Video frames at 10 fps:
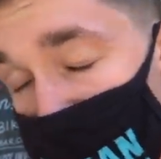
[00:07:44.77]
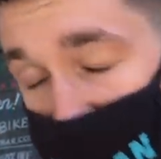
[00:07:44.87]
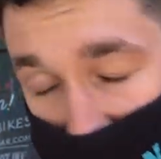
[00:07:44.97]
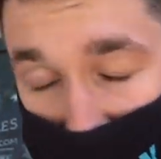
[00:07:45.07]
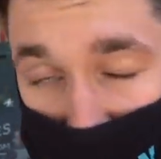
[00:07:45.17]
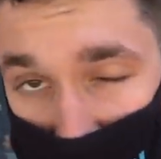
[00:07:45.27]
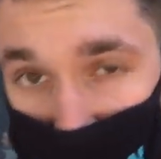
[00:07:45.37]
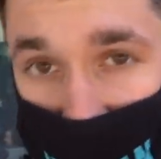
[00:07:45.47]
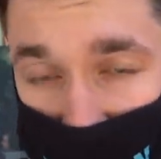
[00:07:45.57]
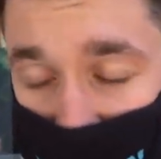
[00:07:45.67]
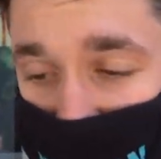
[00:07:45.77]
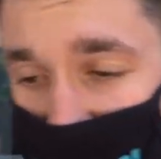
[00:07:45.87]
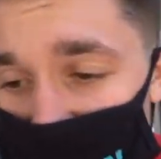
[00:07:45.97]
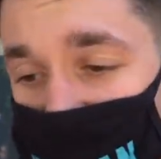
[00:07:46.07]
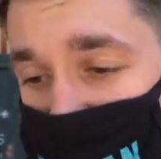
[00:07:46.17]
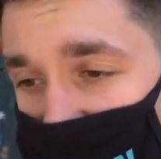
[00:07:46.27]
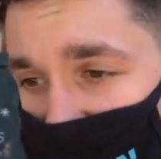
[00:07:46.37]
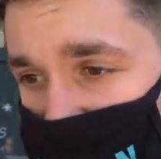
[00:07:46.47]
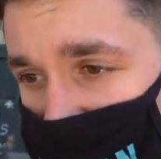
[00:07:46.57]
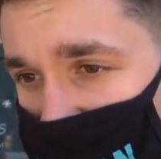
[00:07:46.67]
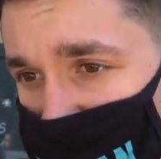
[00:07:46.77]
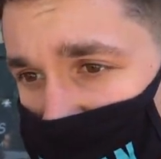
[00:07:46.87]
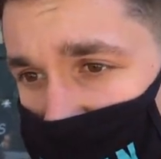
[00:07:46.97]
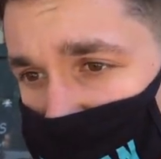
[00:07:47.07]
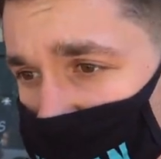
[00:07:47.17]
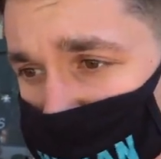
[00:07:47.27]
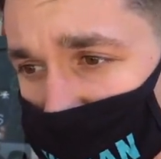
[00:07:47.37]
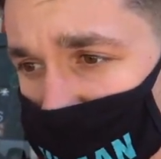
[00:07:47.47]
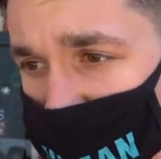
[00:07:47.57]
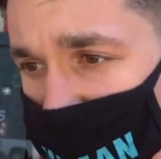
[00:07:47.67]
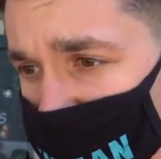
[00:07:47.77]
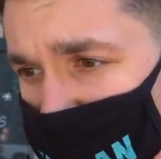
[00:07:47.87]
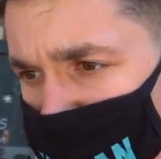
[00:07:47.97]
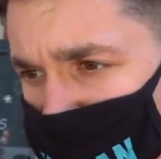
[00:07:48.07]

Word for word: Pineapple Berry would make a lot of sense just because, I mean, they don't spawn at all.